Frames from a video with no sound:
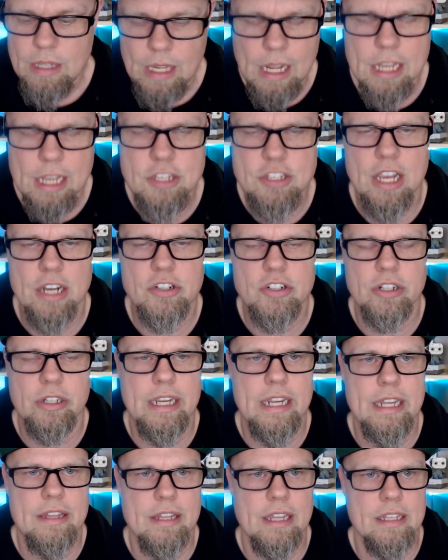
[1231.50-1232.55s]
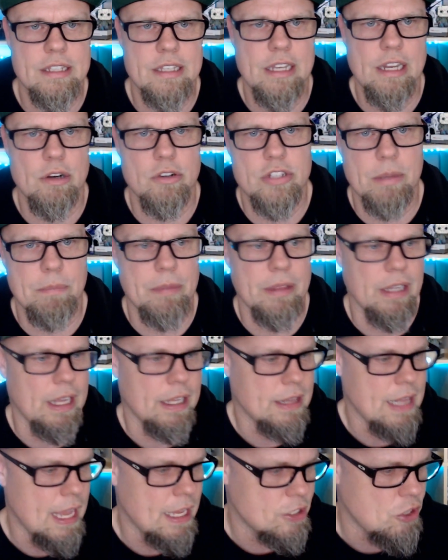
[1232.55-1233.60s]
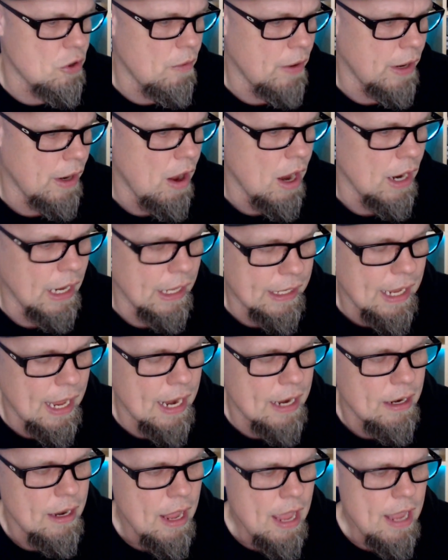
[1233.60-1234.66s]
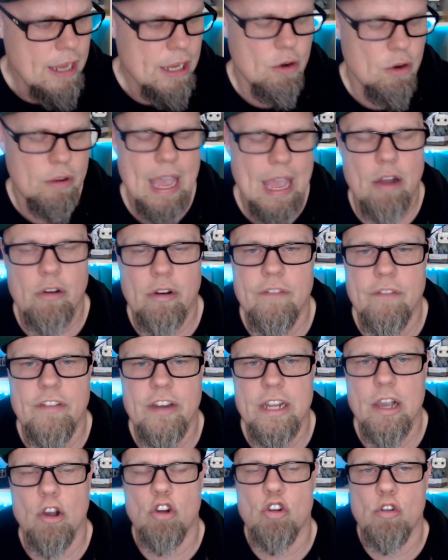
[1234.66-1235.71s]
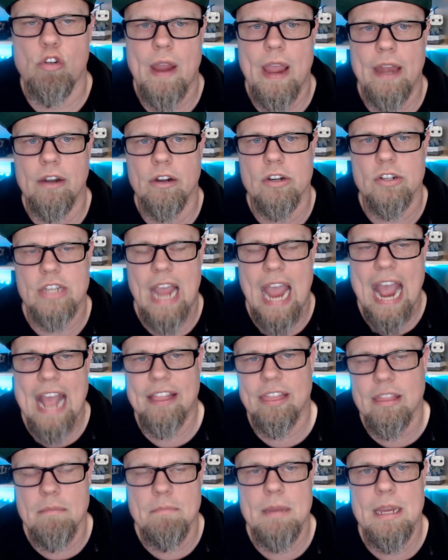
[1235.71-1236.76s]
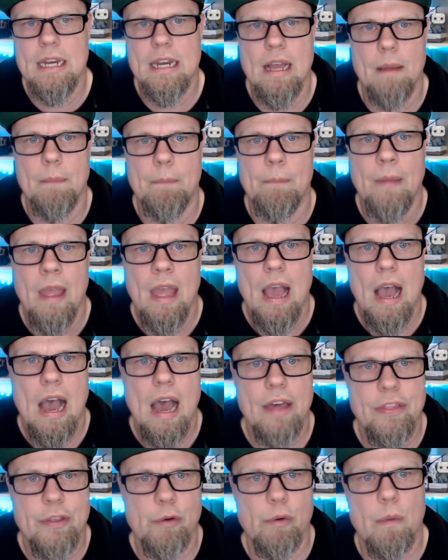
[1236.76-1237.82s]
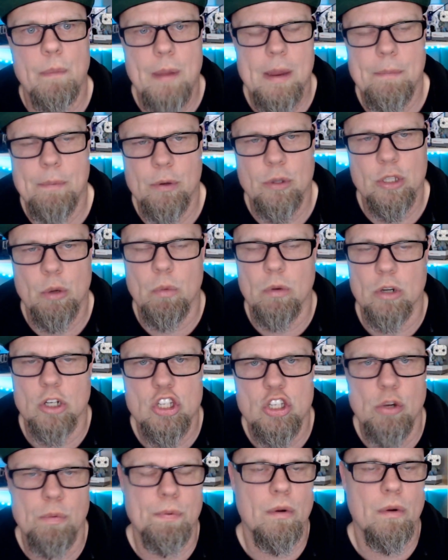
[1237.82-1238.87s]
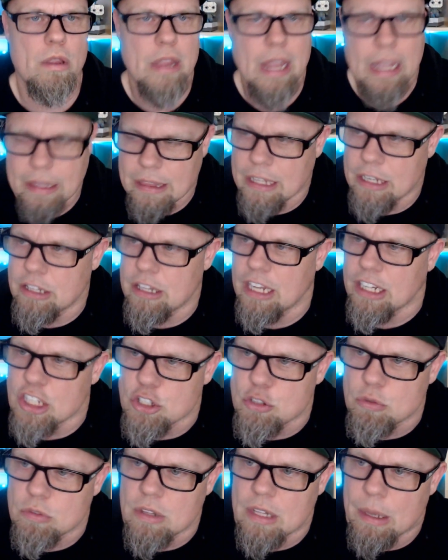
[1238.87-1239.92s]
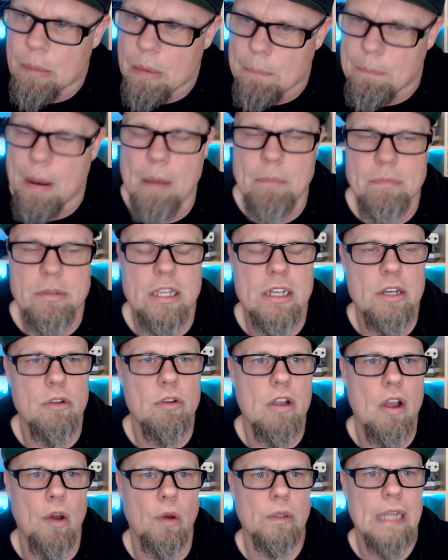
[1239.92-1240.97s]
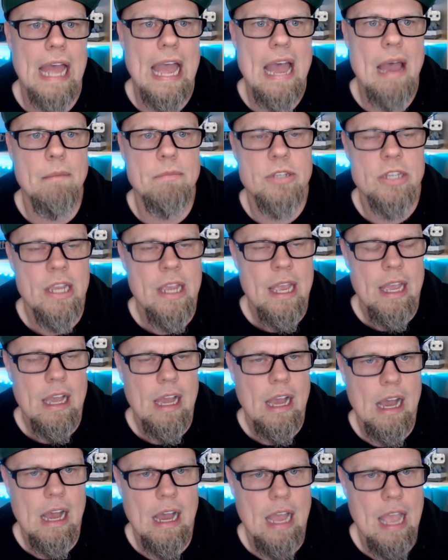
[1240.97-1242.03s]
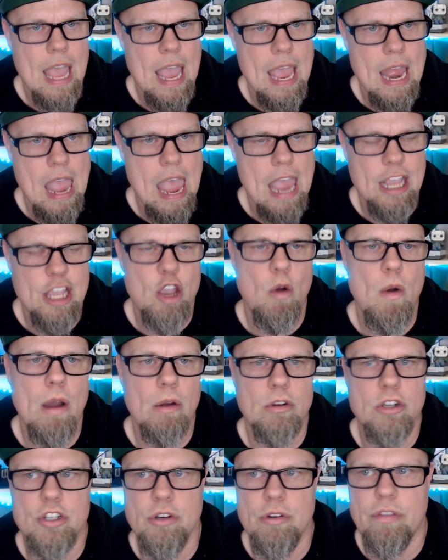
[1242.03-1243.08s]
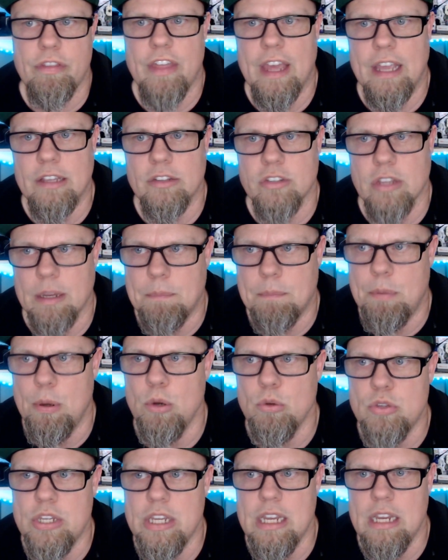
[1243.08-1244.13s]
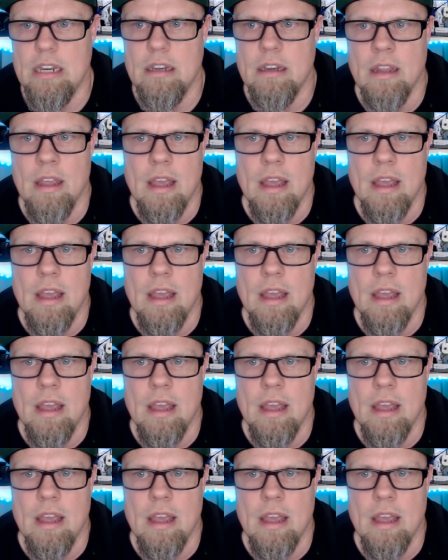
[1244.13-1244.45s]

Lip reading: Essentially that, you know, something like that's going on. Again, you know, Calgary video creators at the meetup, there were people that were super, like they were pumped to do collabs and go out and do things like poutine,